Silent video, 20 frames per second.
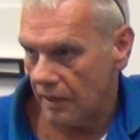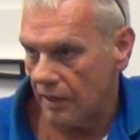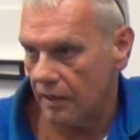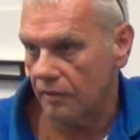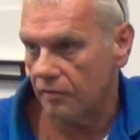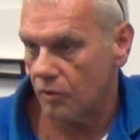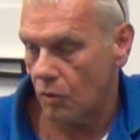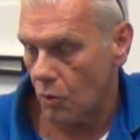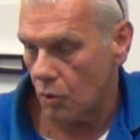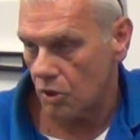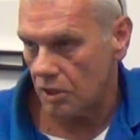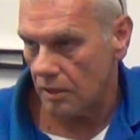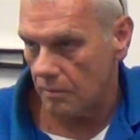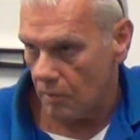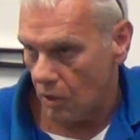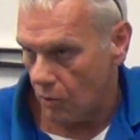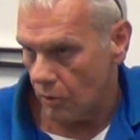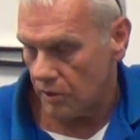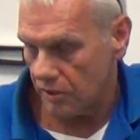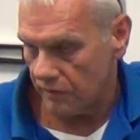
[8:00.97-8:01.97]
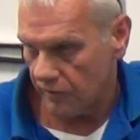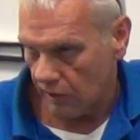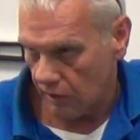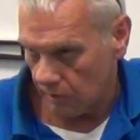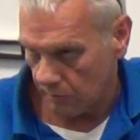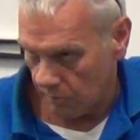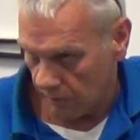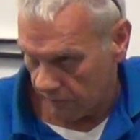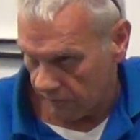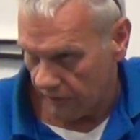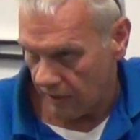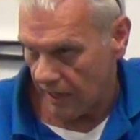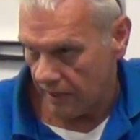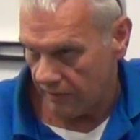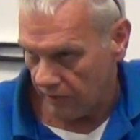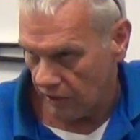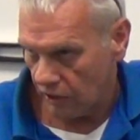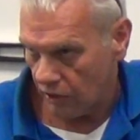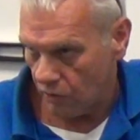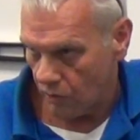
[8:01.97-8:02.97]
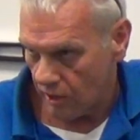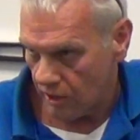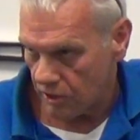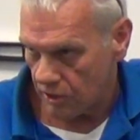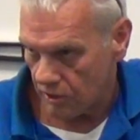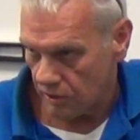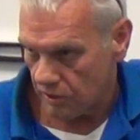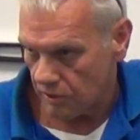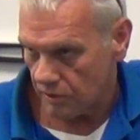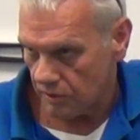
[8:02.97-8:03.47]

And of course, I'm always available if you have any questions.